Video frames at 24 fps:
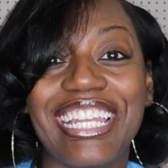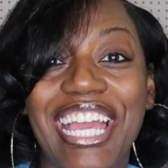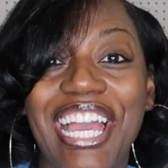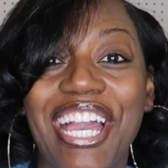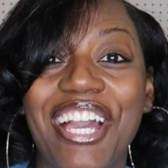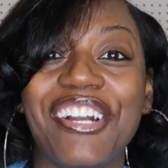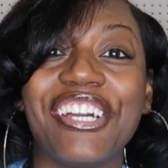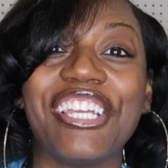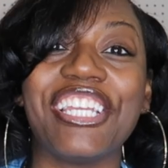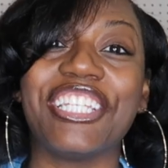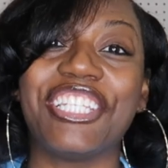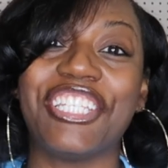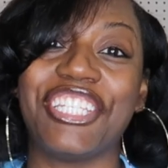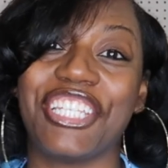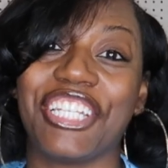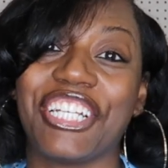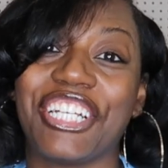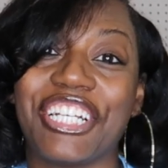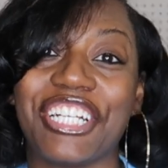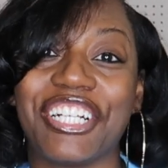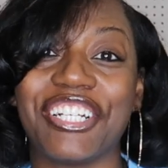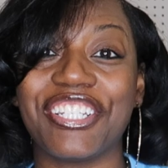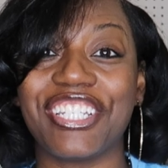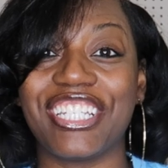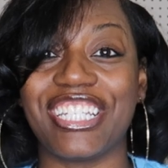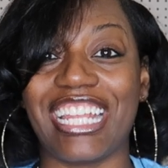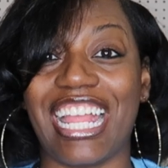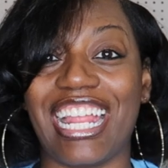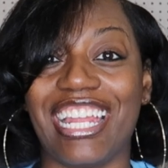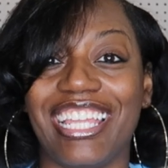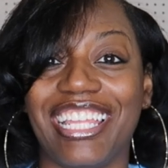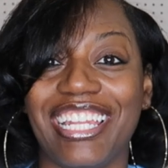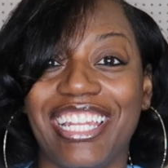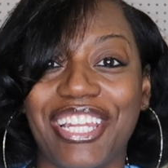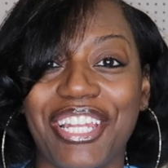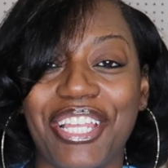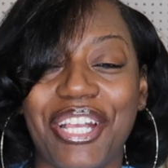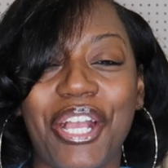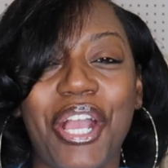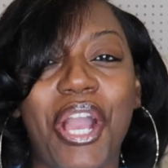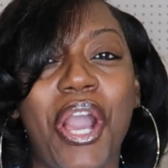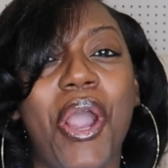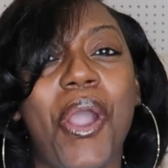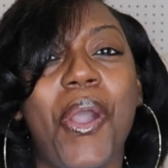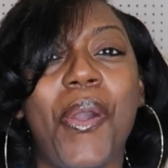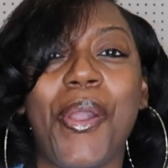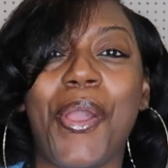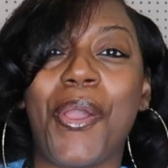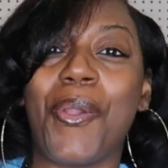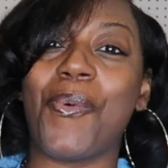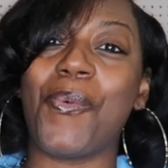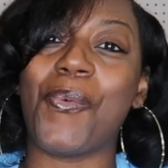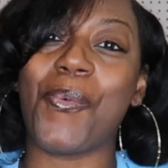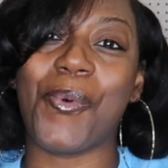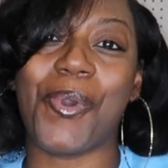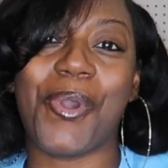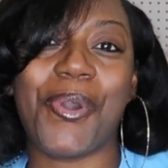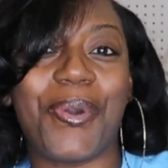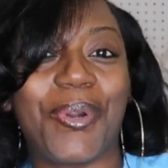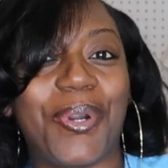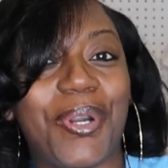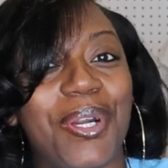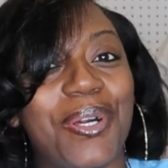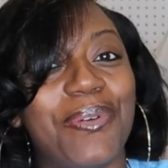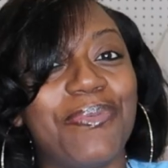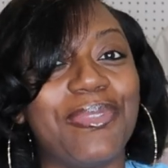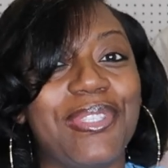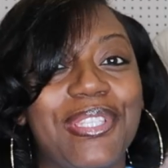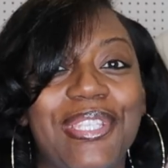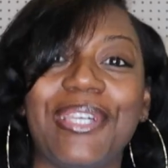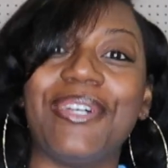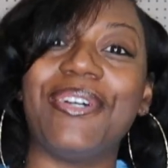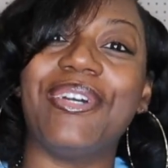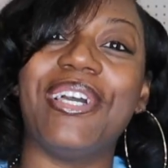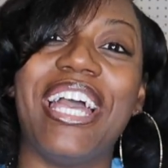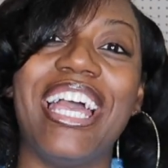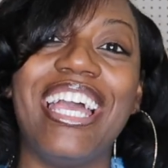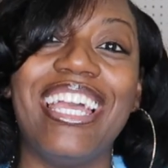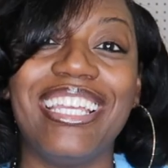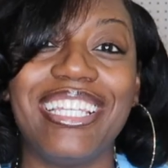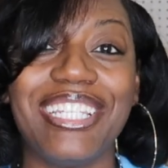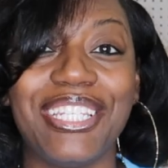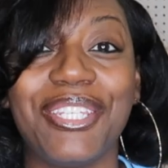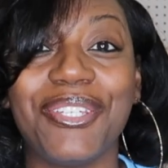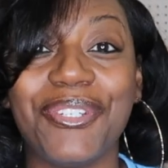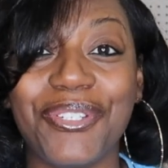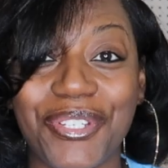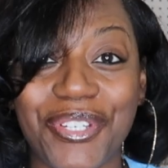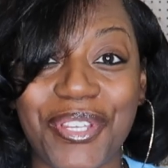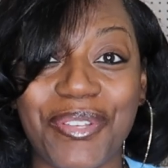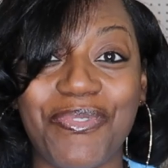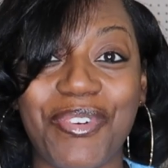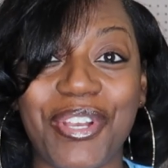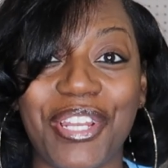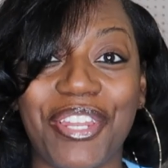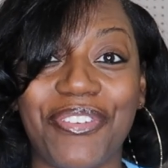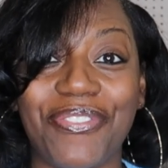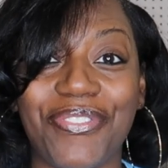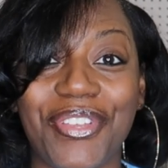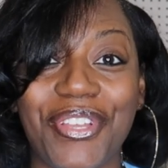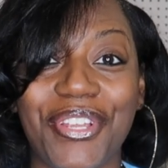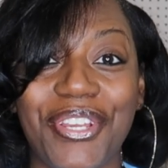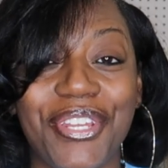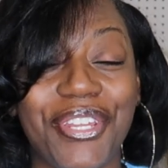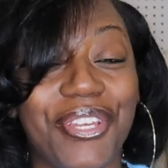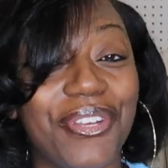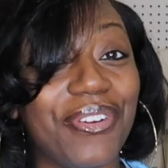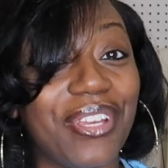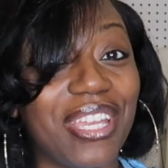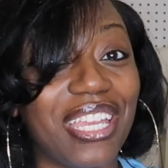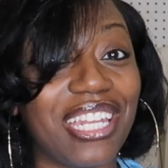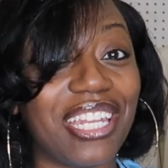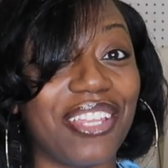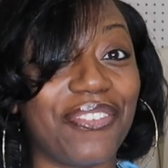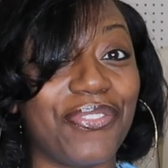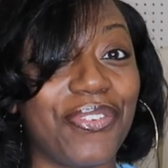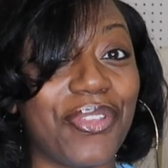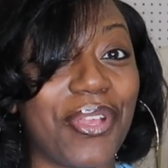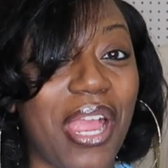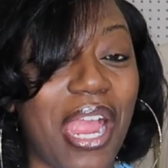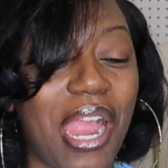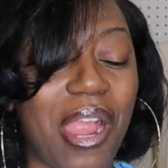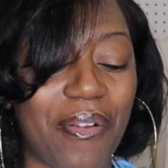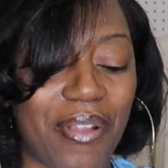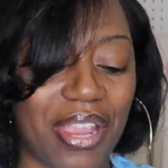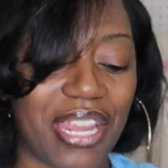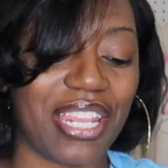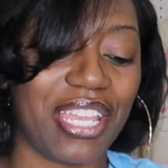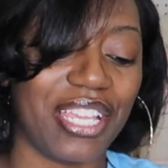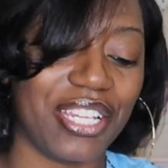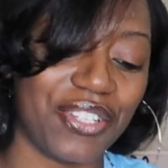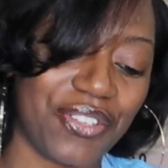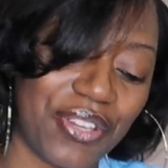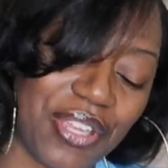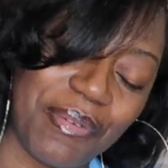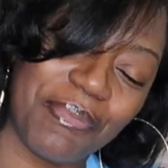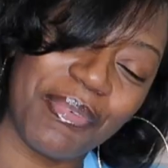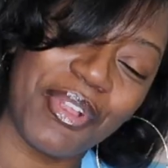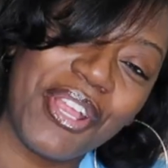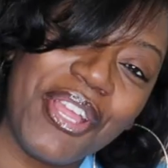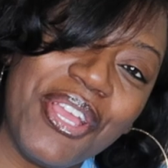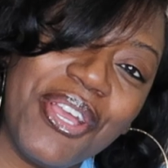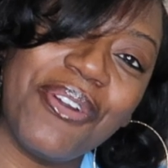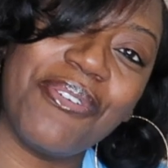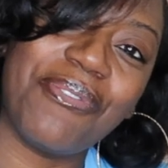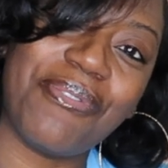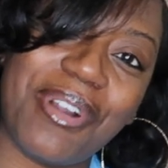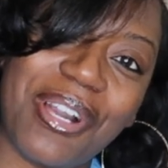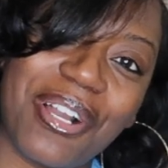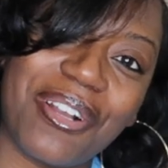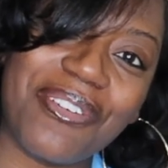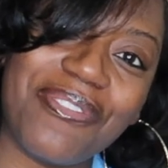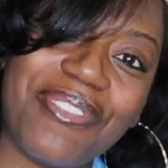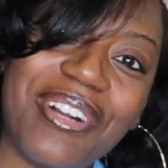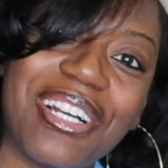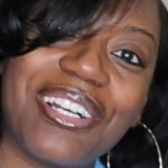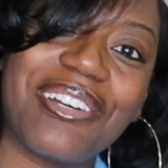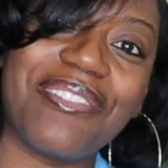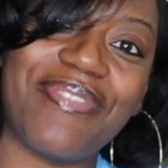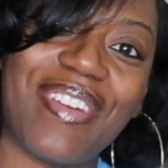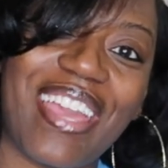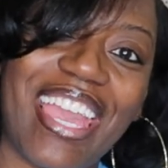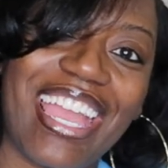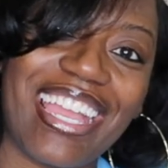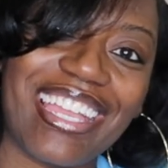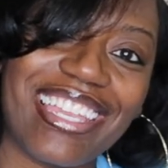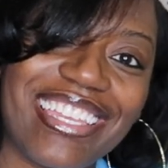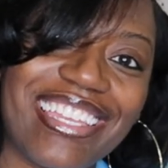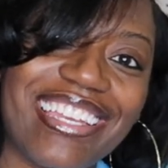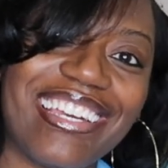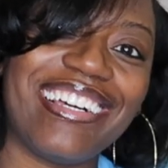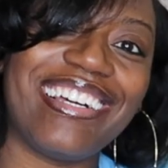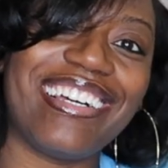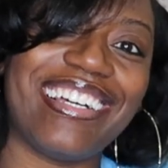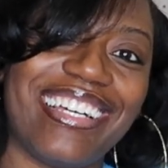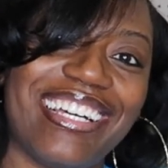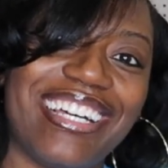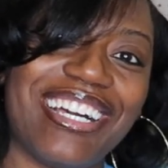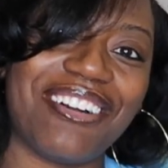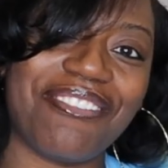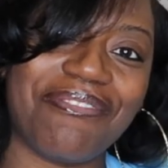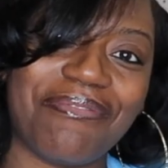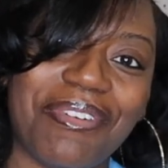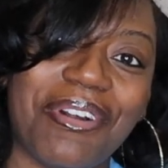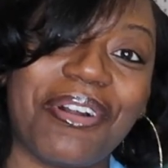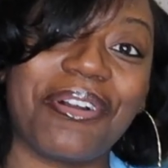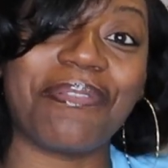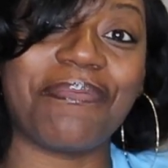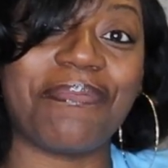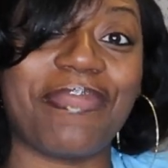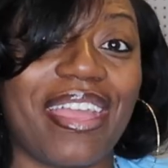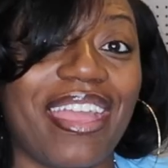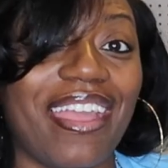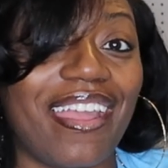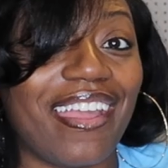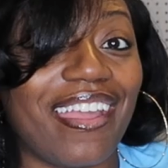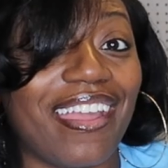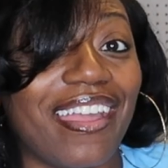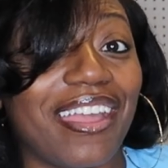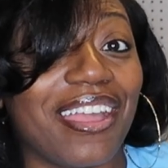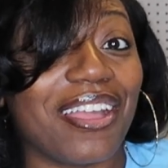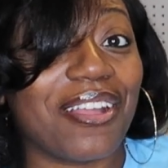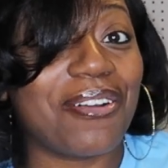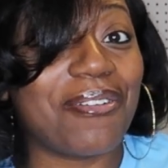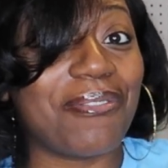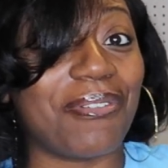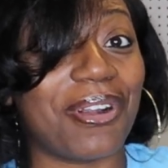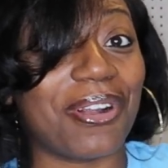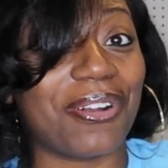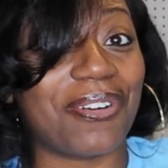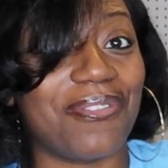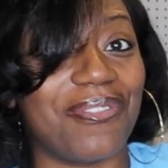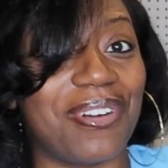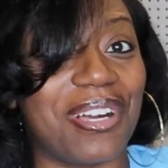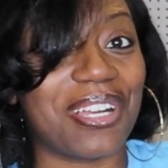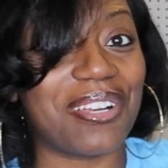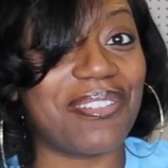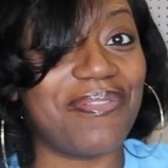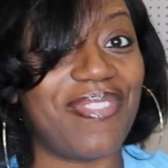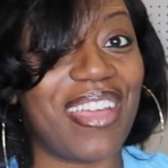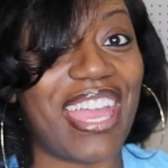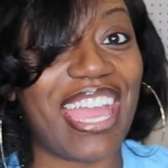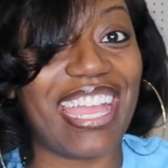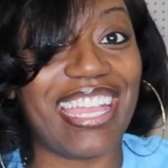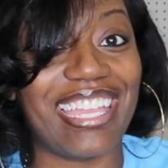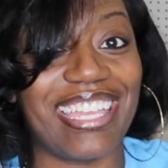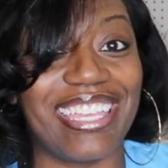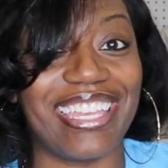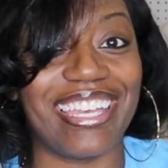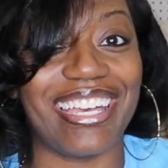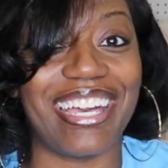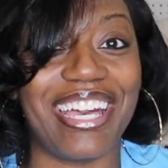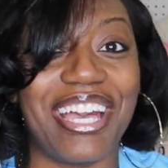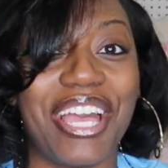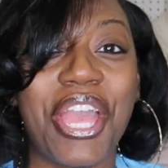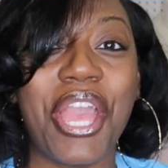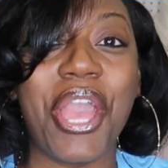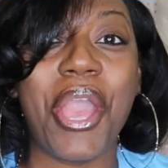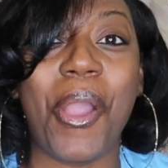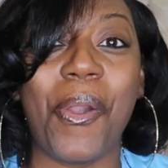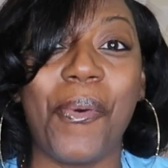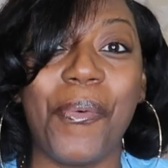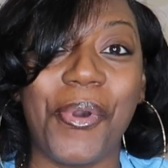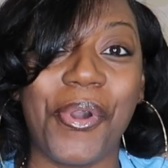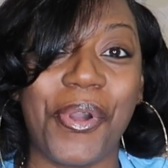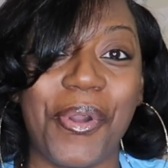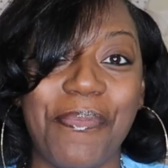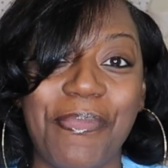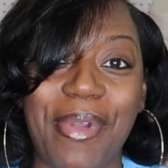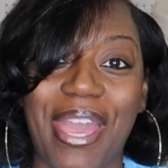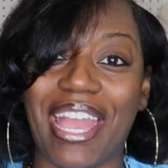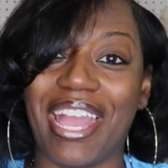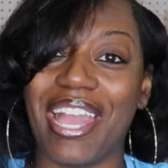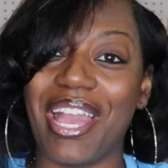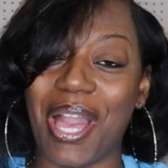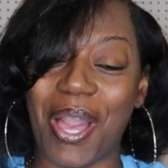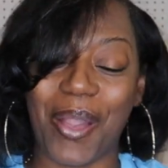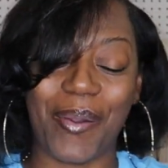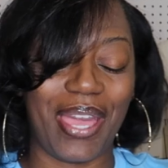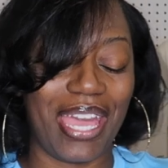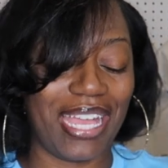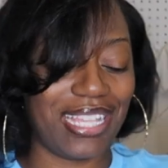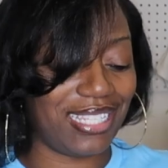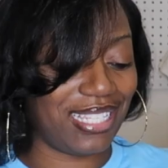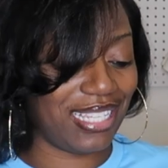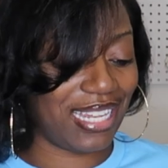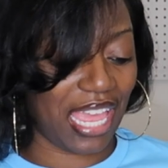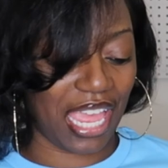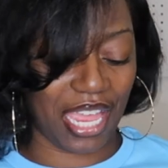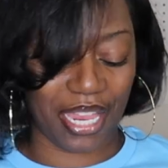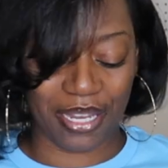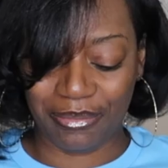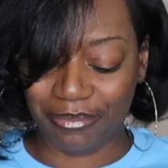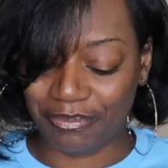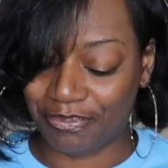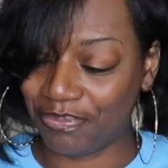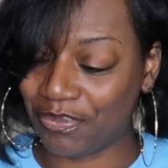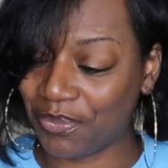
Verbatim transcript: now, it's your girl Chonita Nicole and welcome to Do Dream On. if you're new and if you're already a dreamer, welcome, welcome back y'all, welcome back, welcome, welcome back y'all, welcome back. Okay, today